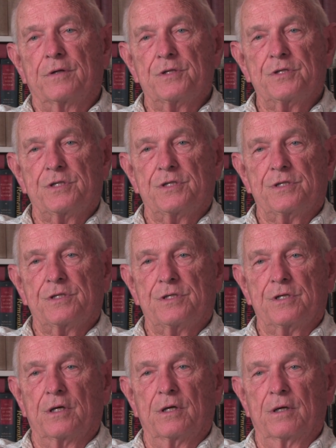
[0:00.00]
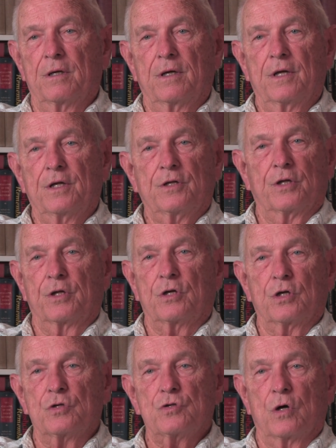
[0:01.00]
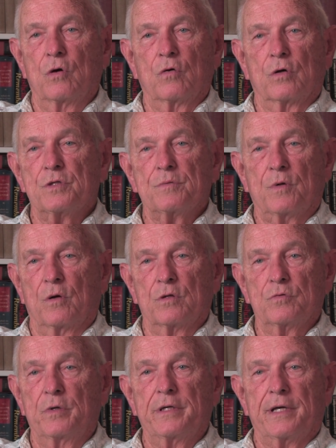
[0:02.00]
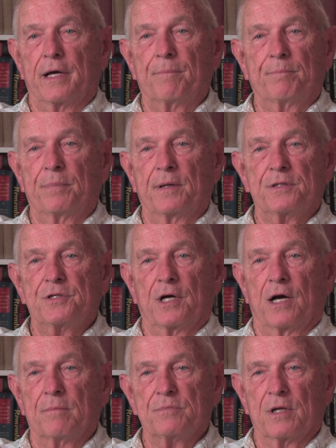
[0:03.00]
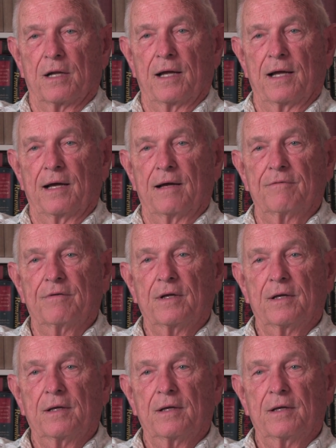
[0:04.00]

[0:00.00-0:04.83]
to the controllers because we kept their jobs alive.